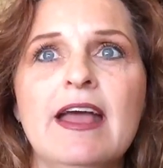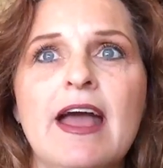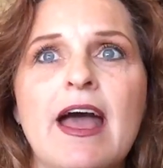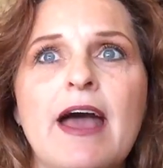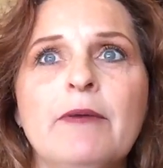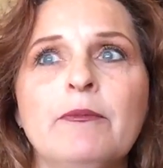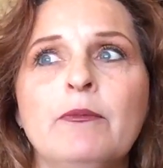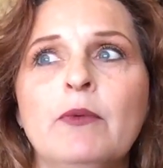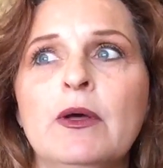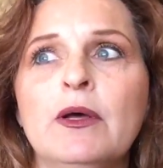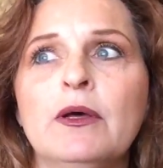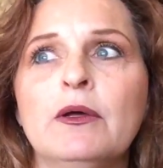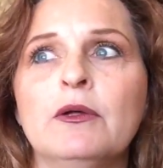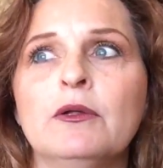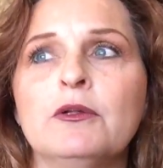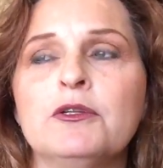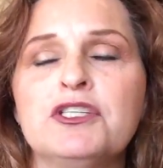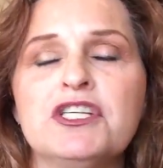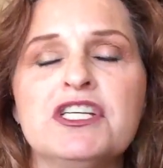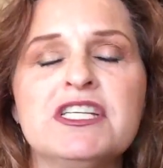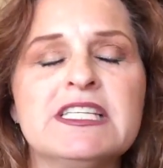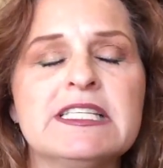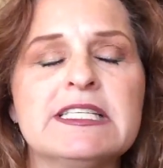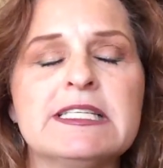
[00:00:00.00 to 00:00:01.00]
will
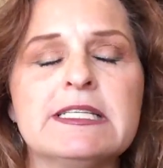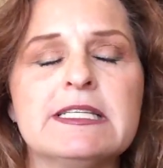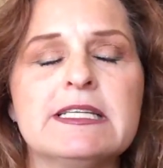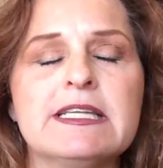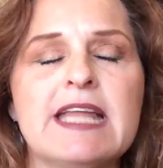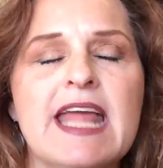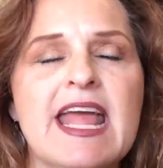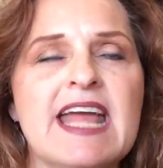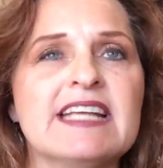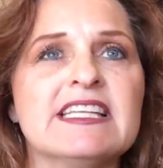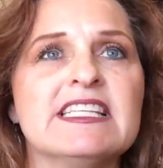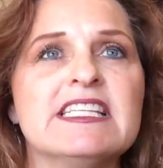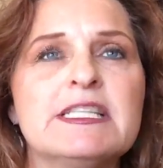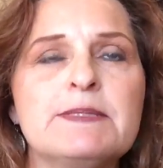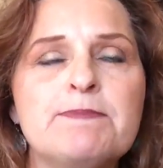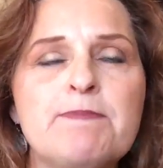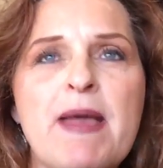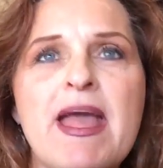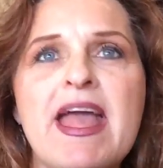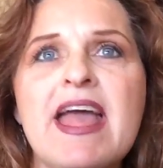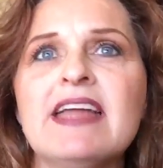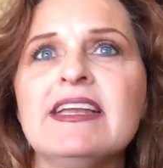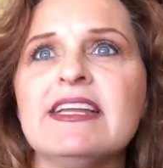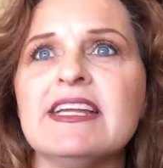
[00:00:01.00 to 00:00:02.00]
just
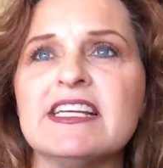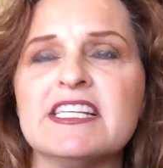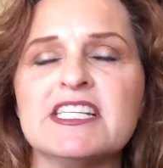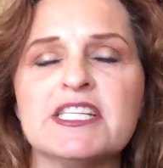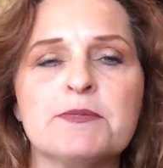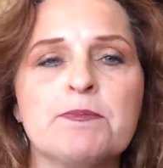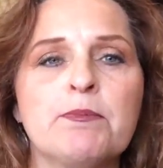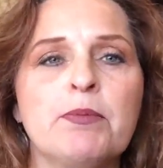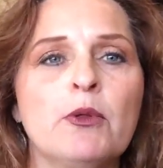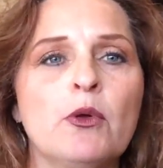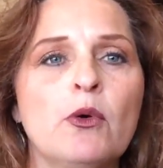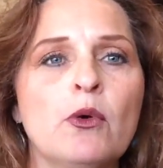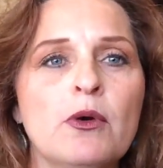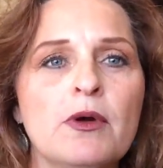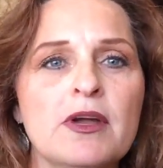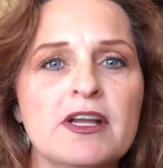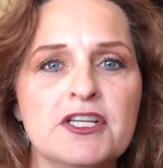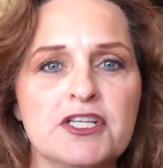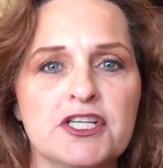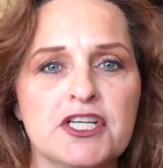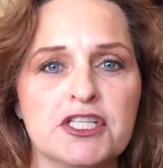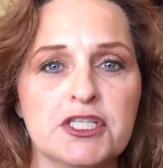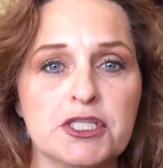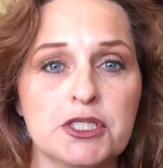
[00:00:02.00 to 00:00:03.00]
expand, explore, and
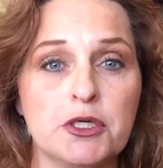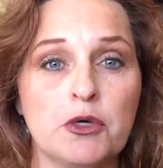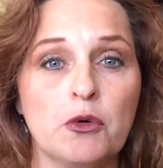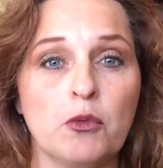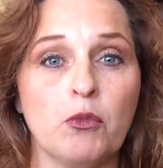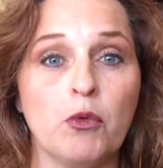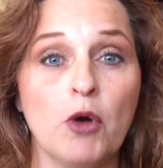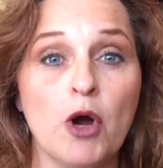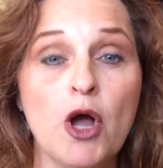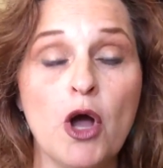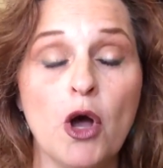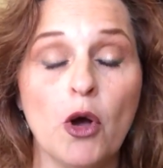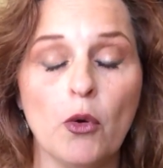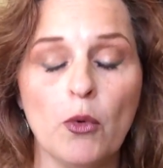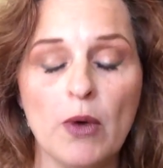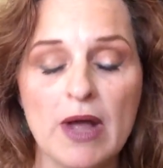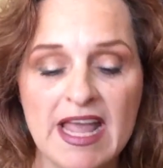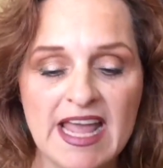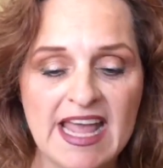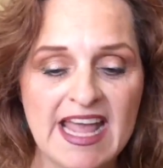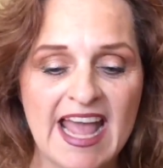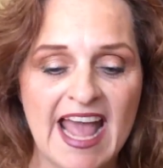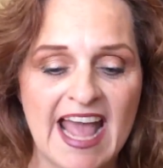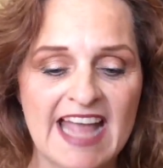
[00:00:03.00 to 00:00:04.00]
just grow,
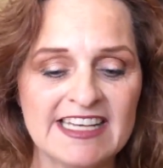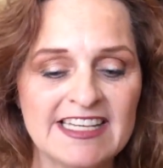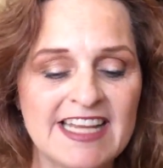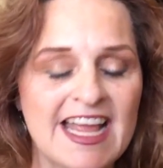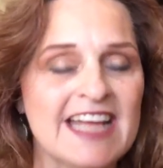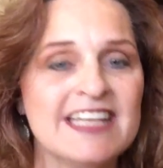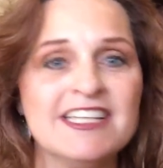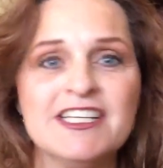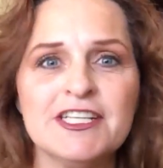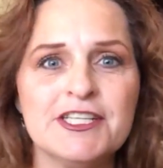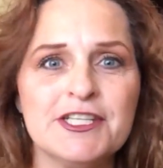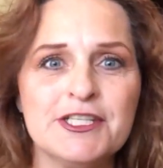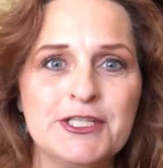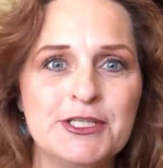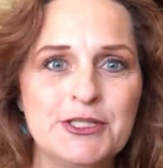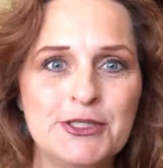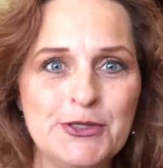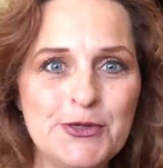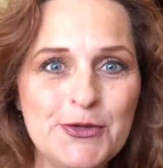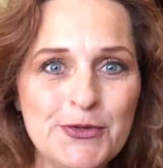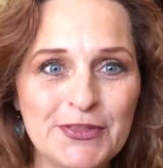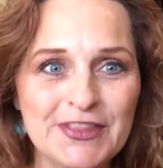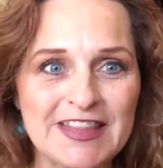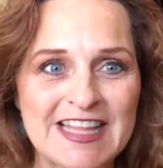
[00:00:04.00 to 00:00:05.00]
and just
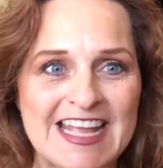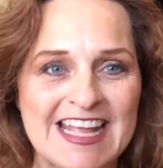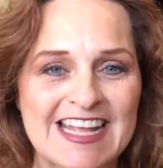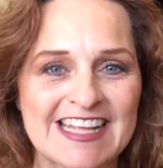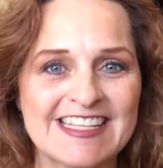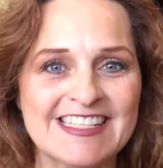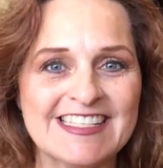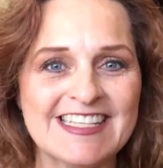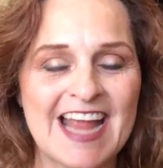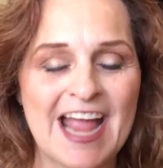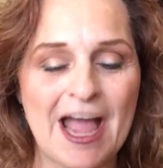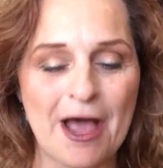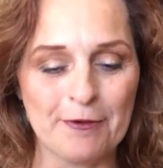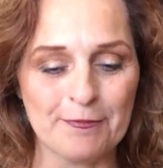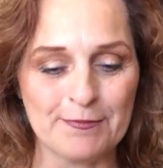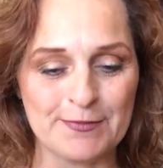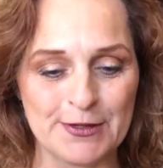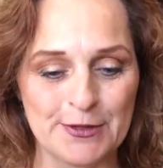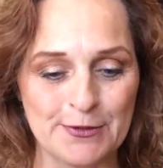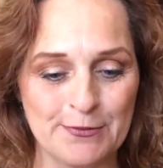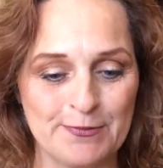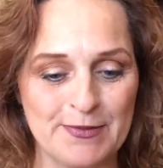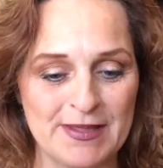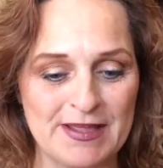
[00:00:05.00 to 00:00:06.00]
do things to help
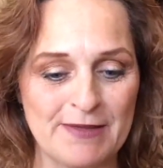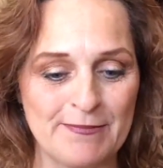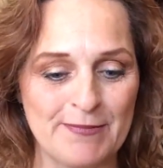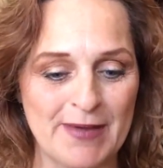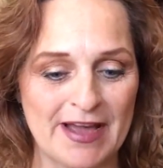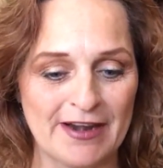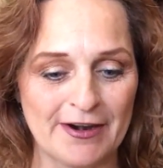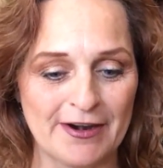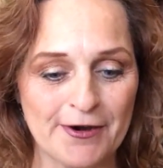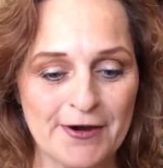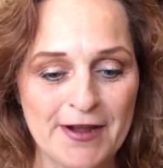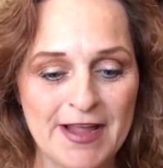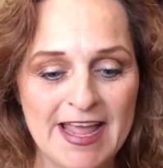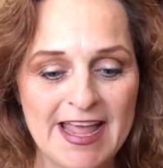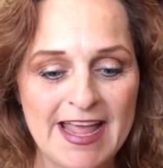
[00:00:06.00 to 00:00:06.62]
you be better.